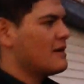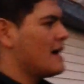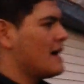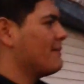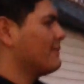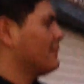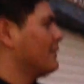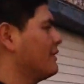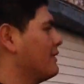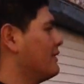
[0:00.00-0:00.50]

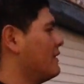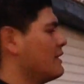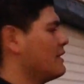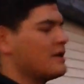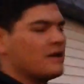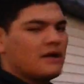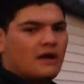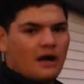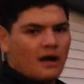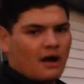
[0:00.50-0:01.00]
I'm good
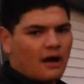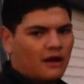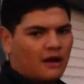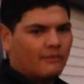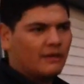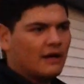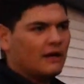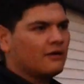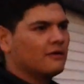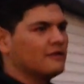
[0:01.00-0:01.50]
on
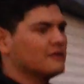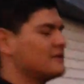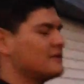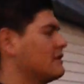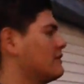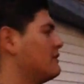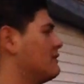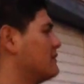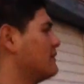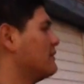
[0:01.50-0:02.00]
my oils,
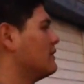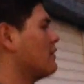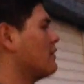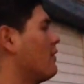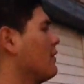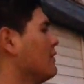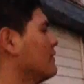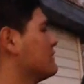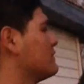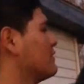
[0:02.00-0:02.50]

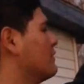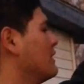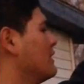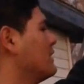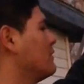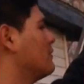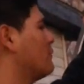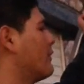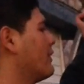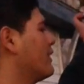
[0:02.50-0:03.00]
no
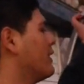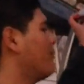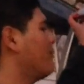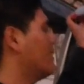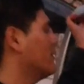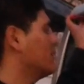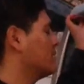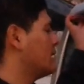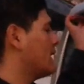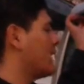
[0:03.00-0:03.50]
need to worry
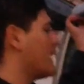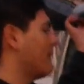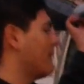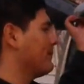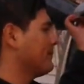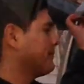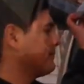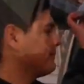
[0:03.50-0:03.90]
about that.